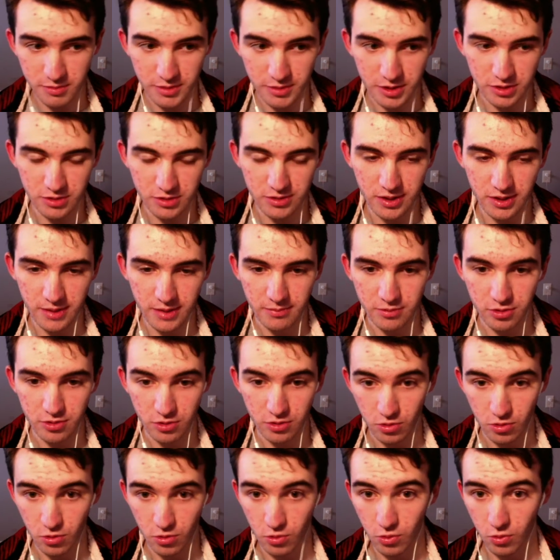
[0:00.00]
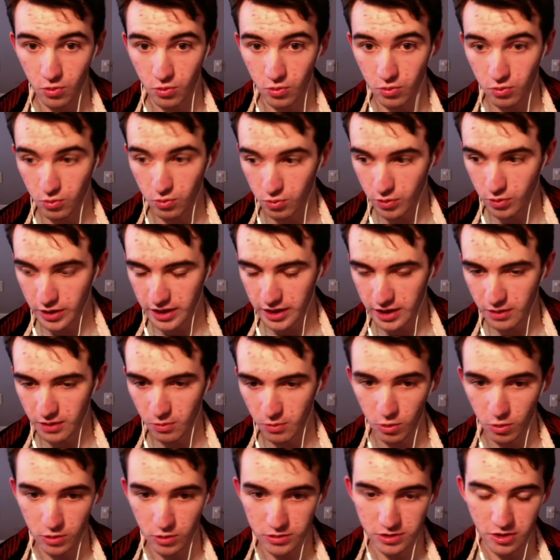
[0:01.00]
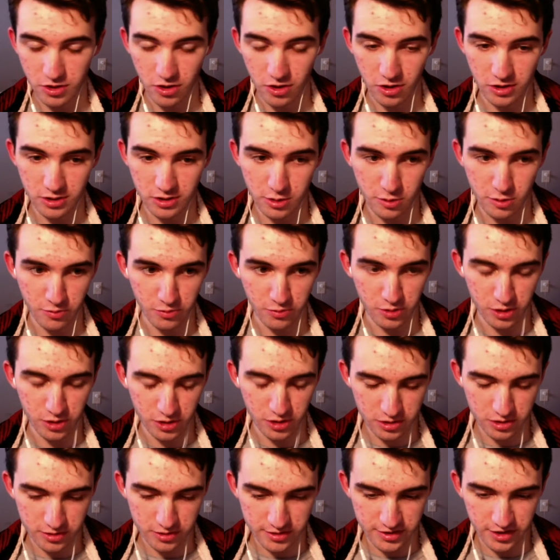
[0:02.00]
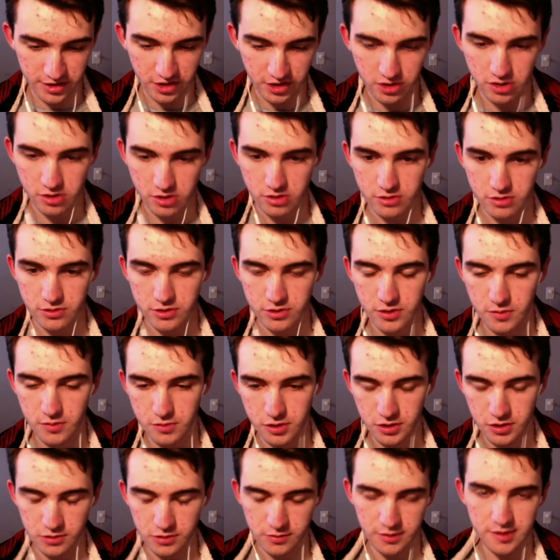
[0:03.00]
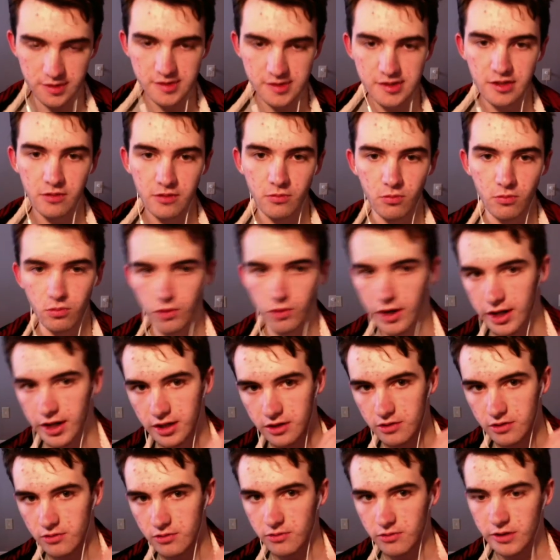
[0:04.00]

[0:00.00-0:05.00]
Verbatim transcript: Make sure subscribe to Regan Wilks Autism Productions. Links so in the description. Let's get right into